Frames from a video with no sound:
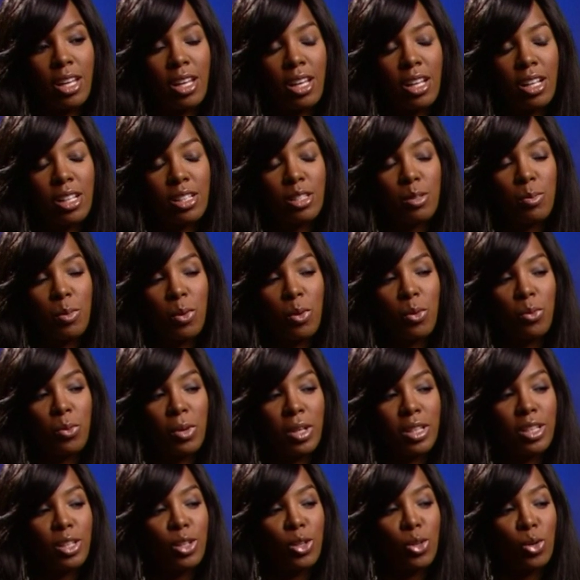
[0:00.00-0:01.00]
it's been
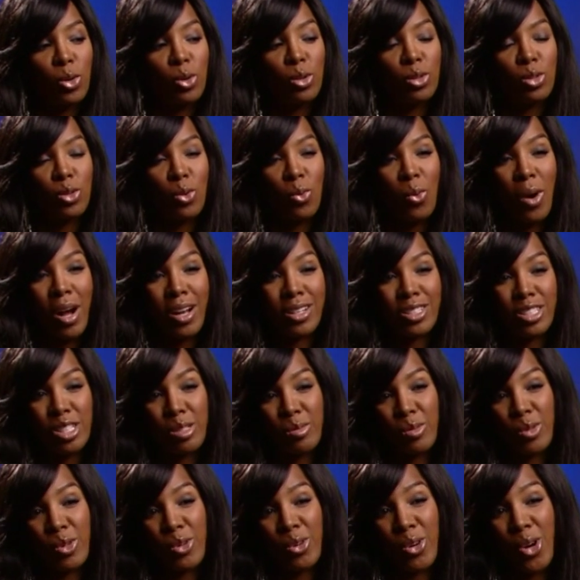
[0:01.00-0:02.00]
really cool to watch
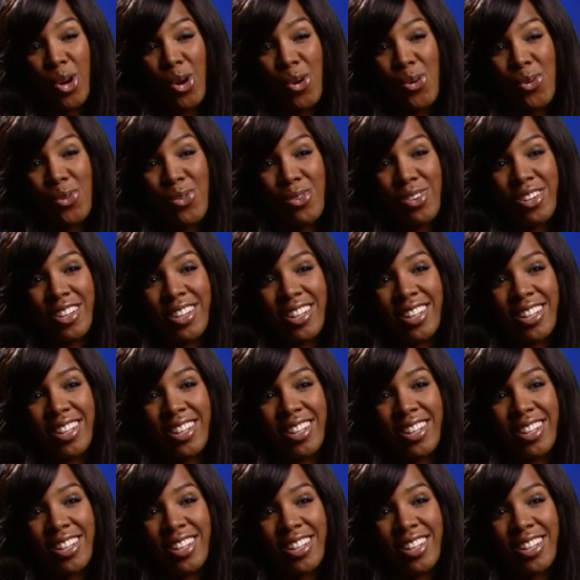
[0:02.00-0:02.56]
him grow.